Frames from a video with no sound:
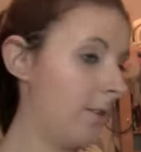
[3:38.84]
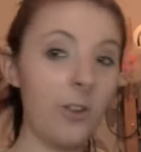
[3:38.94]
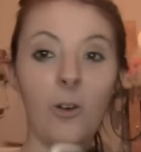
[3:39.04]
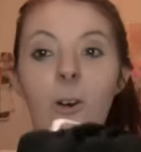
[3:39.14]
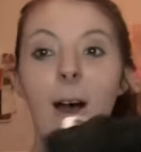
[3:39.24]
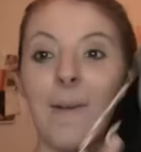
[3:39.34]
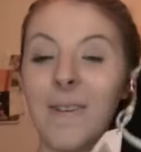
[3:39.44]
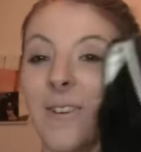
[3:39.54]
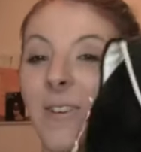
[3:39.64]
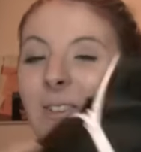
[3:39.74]
So
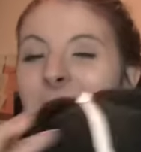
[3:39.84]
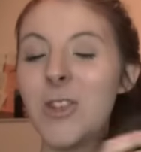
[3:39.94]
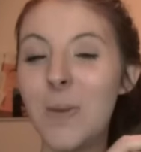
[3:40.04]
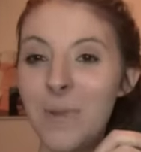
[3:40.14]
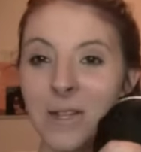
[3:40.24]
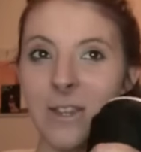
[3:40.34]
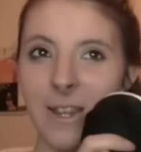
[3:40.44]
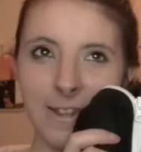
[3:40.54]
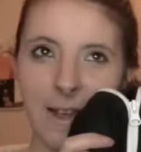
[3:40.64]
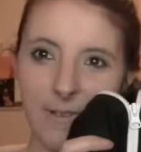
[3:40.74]
I'm gonna go and jump into
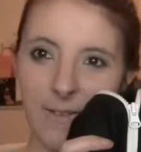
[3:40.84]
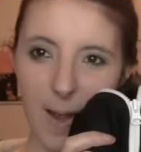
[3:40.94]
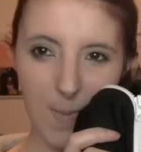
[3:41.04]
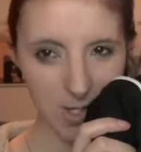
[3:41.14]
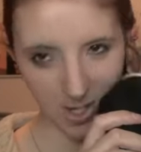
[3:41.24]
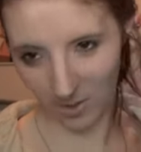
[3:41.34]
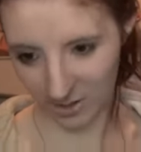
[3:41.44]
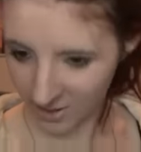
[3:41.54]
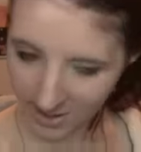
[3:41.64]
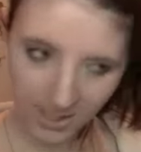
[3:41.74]
this after I've had my shower.